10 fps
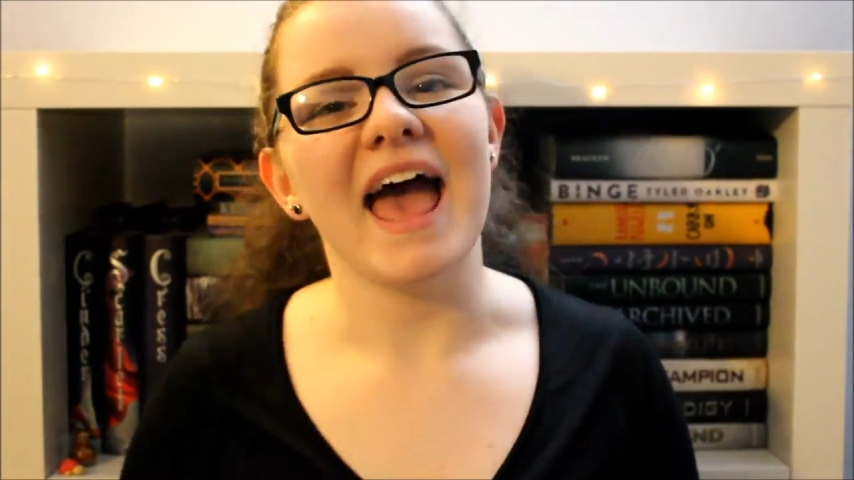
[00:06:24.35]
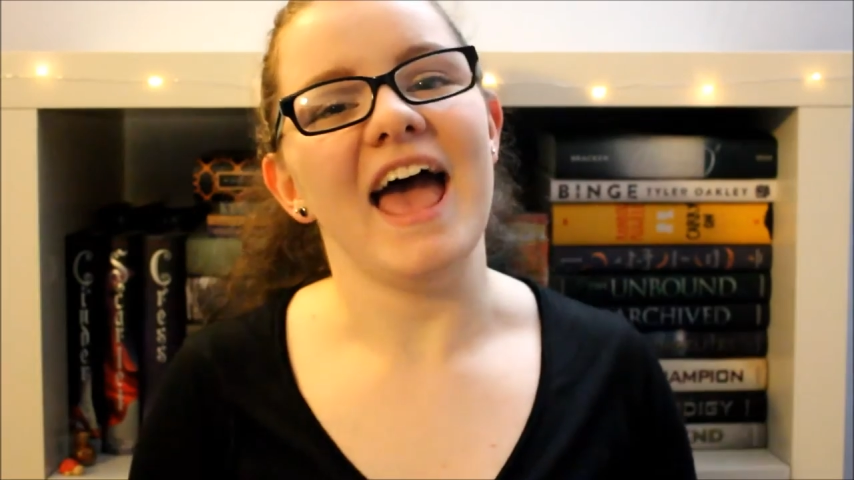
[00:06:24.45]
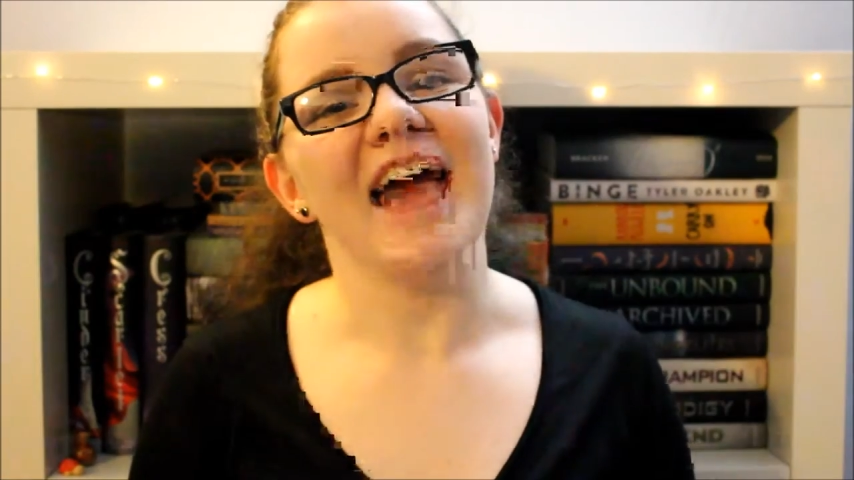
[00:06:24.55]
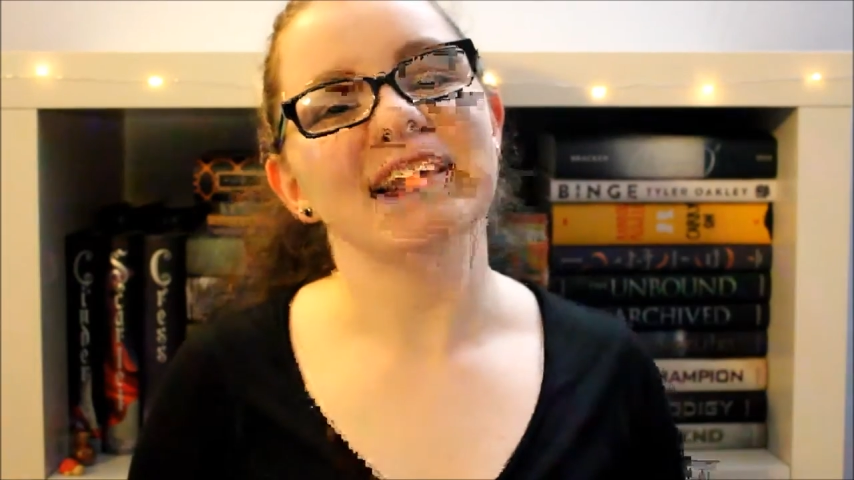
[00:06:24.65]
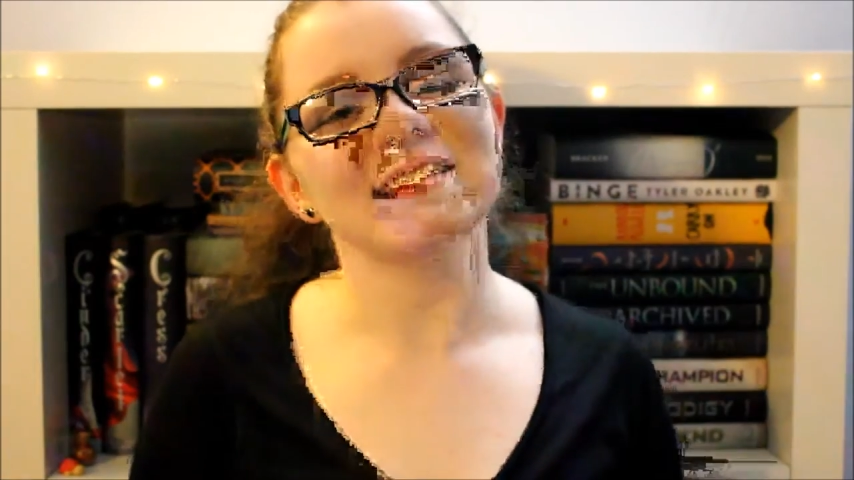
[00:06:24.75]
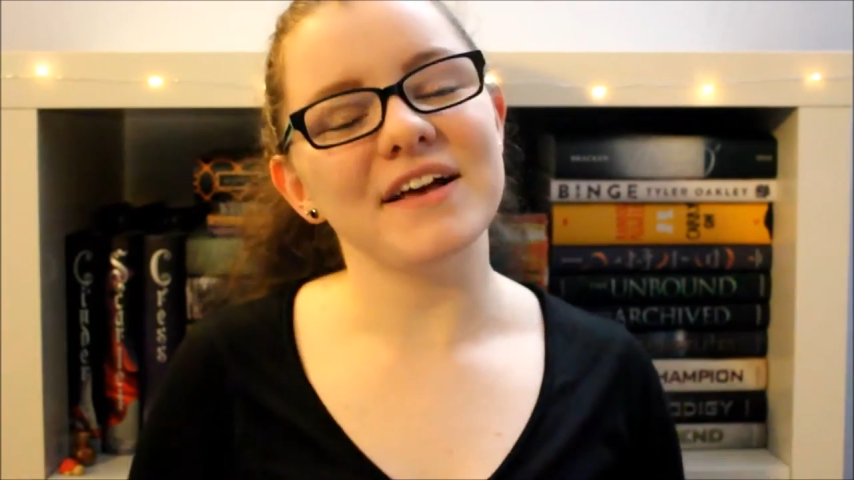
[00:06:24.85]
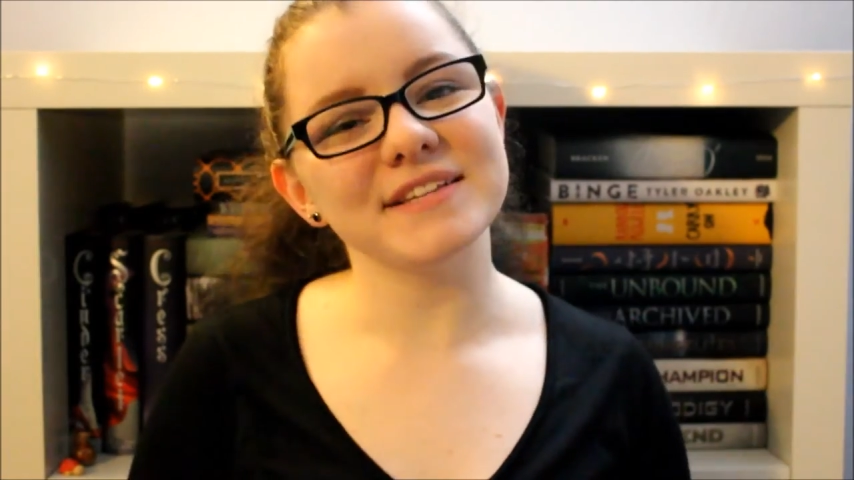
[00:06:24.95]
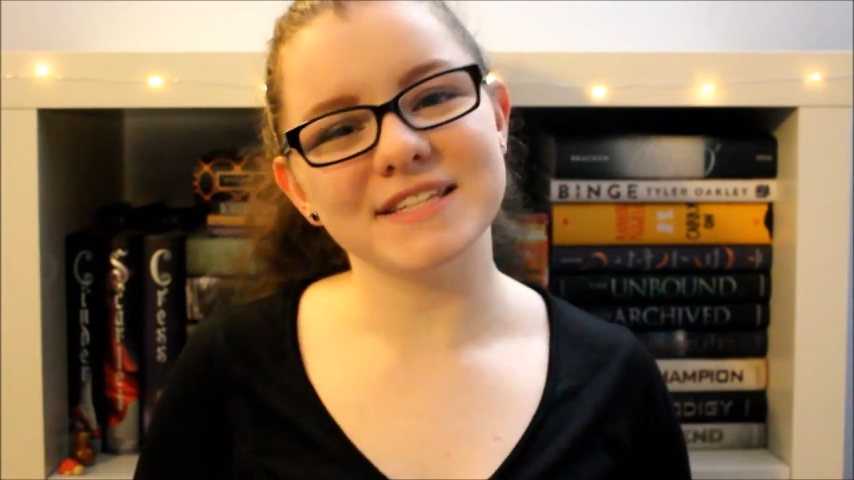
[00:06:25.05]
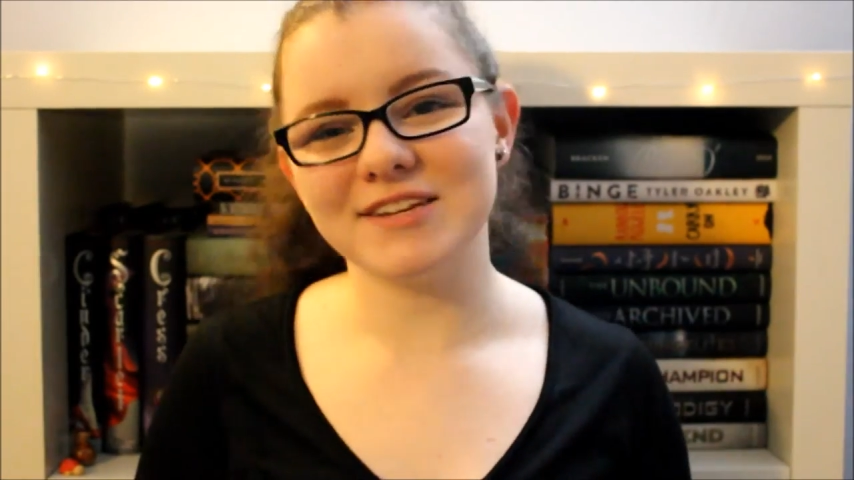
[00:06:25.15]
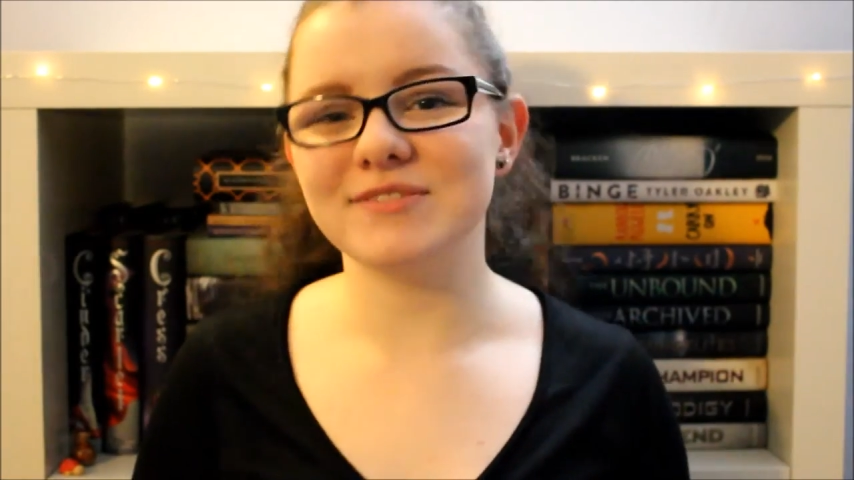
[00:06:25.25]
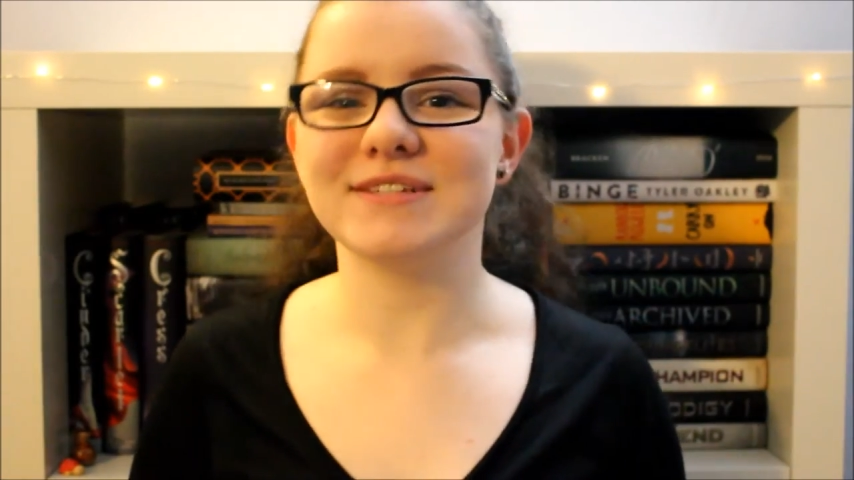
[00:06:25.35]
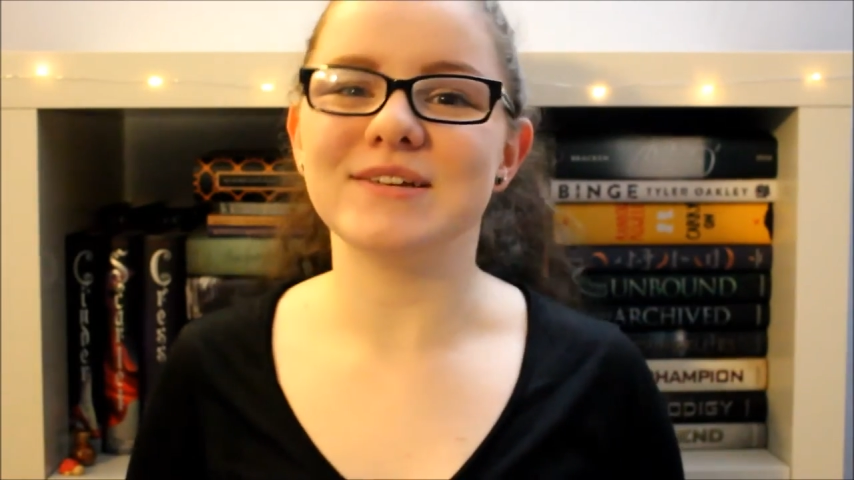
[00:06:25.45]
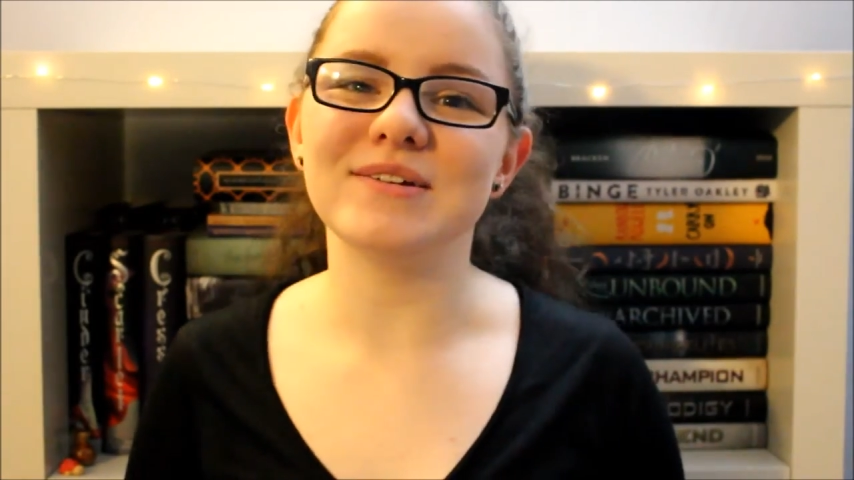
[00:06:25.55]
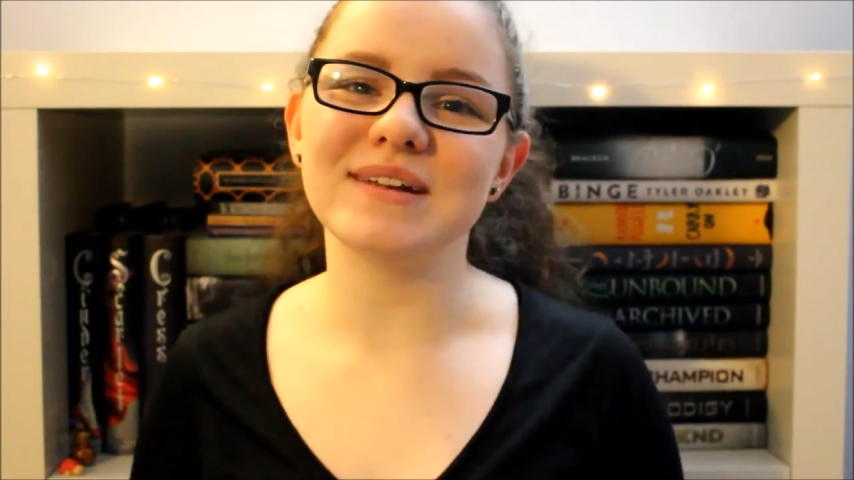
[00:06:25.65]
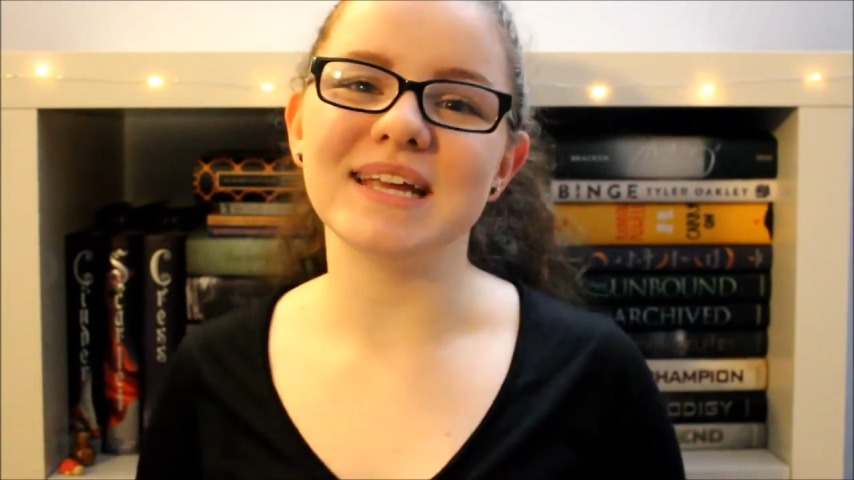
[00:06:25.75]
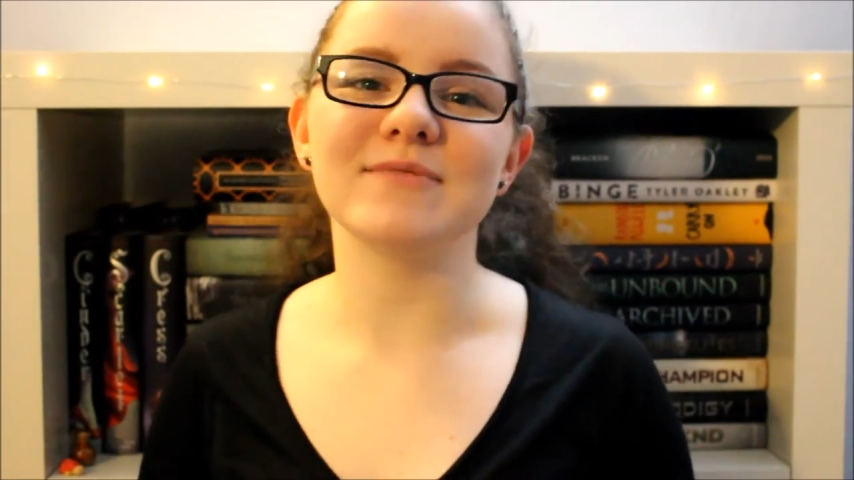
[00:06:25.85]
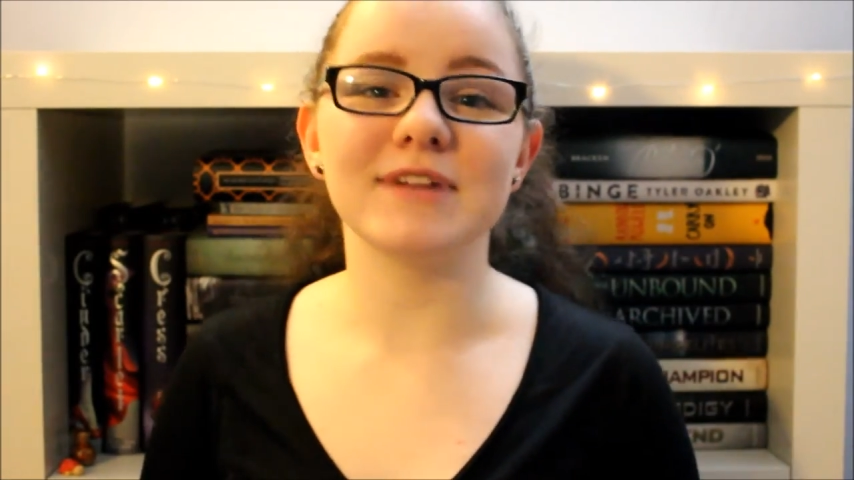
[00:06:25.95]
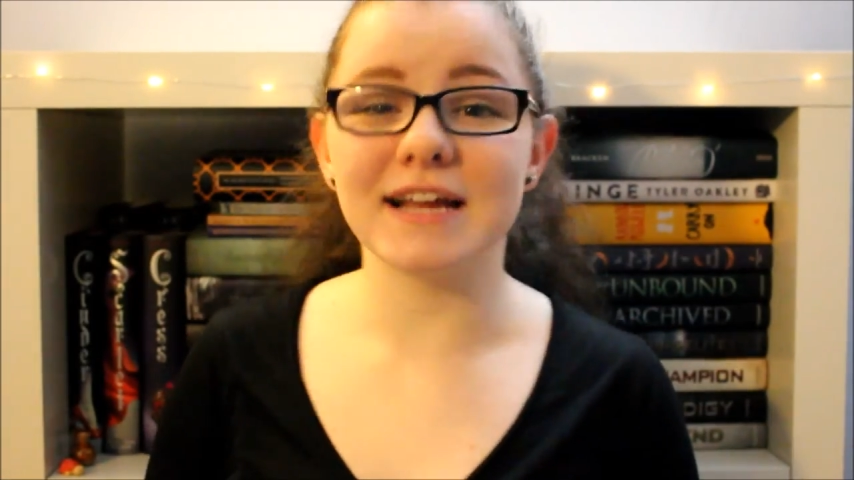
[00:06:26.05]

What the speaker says: and I'll see you soon in my